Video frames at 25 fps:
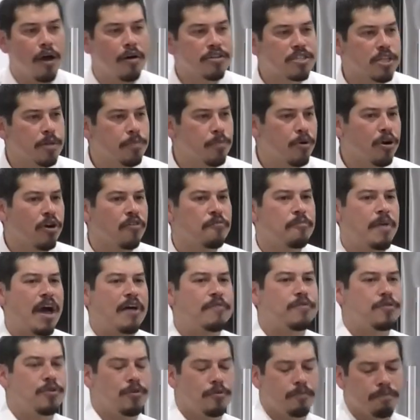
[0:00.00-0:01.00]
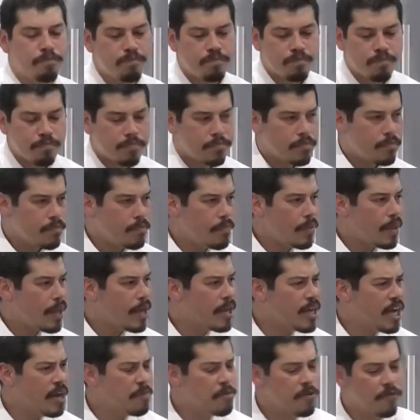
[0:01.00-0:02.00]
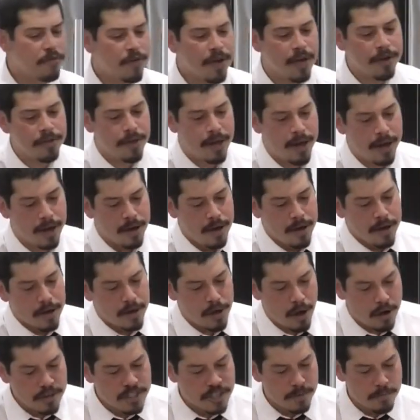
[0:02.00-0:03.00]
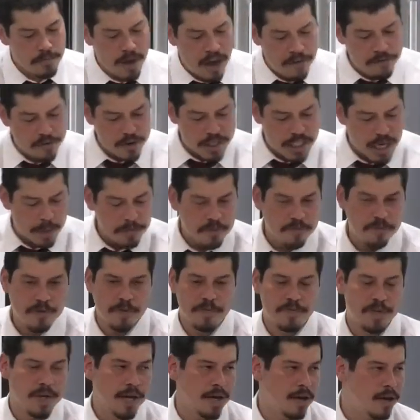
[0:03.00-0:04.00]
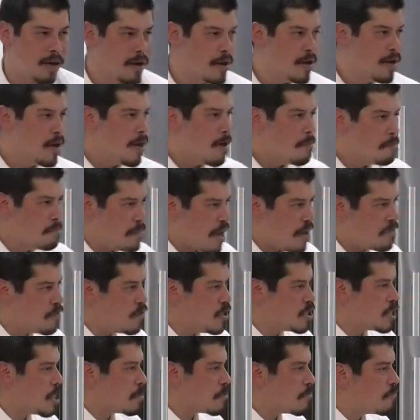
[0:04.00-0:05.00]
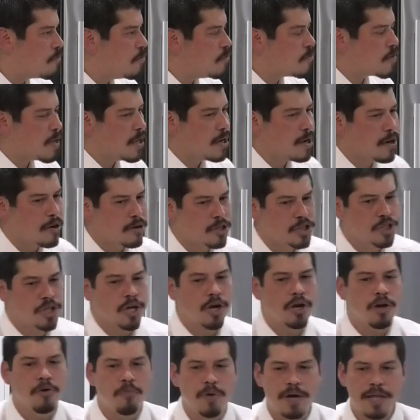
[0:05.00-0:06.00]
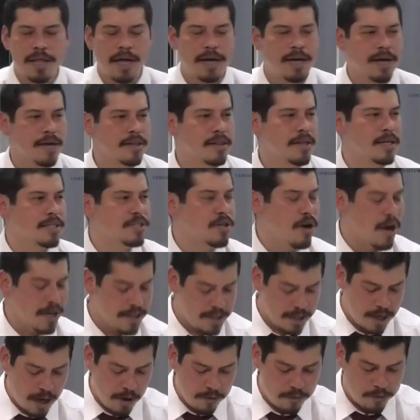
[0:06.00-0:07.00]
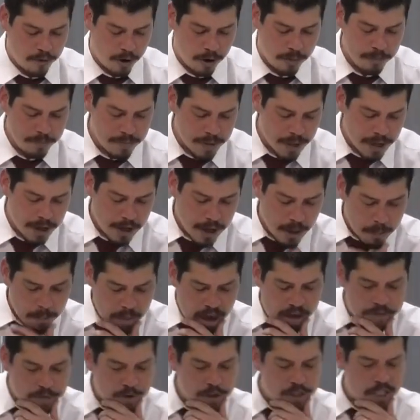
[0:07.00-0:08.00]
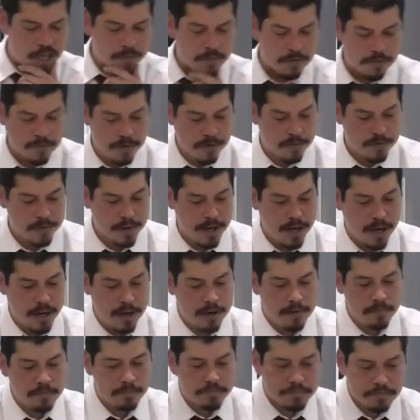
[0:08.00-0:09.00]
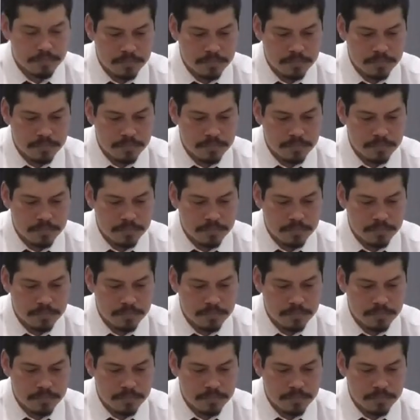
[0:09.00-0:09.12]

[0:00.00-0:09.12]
go to the book of Matthew. Keep your finger there. Go to Matthew chapter 15. Matthew chapter 15, and I'll show you where they get this idea from. Matthew chapter 15.